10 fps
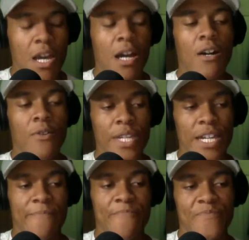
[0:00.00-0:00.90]
oh
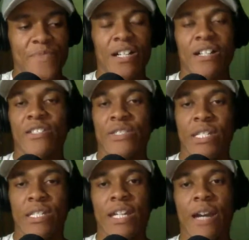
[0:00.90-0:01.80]
yeah,
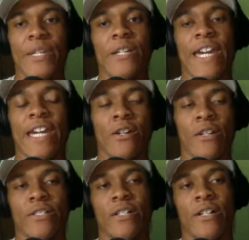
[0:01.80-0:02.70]
the Chimera Ant
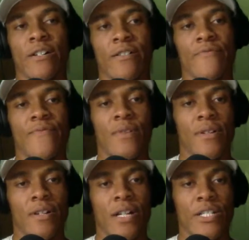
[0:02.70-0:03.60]
arc of
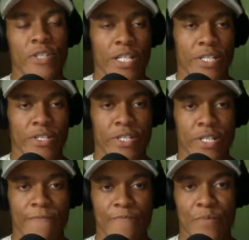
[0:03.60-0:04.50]
Hunter x
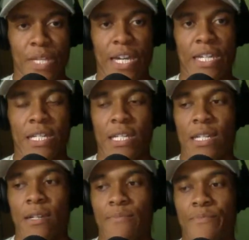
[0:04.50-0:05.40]
Hunter. Like,
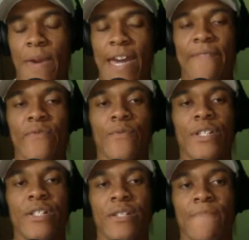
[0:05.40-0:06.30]

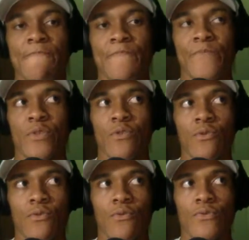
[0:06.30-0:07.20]
everyone
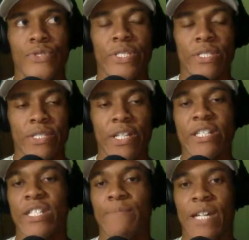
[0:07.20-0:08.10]
who's done
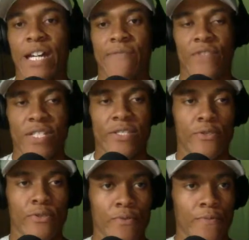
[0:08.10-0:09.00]
a deep dive
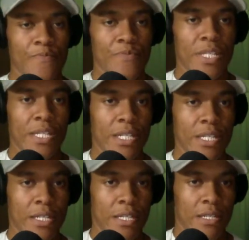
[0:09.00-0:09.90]
into
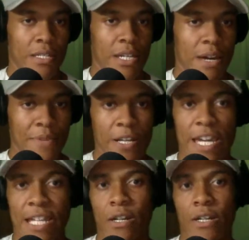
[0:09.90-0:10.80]
the Chimera
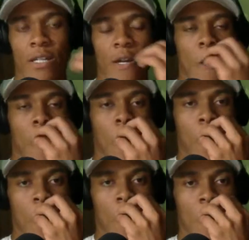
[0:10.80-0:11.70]
Ant arc,
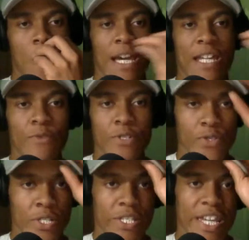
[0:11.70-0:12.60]
or anyone
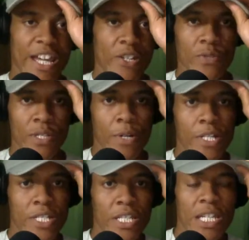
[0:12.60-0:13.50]
who's just casually
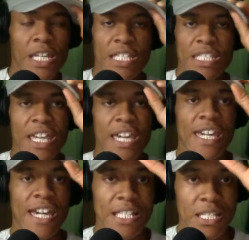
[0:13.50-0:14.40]
watched it, they
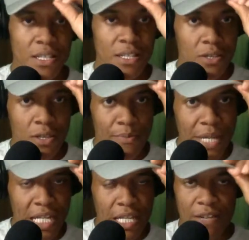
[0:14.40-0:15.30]
get the
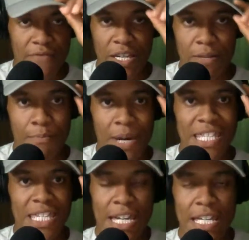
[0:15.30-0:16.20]
meaning of it
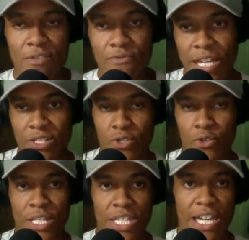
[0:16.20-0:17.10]
by the end of that
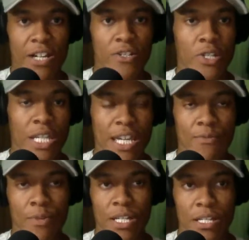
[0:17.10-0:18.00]
story. They
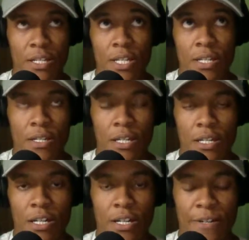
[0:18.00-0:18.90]
understand what
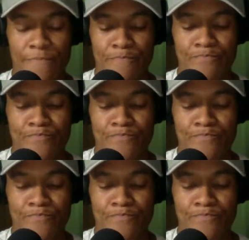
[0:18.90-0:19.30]
um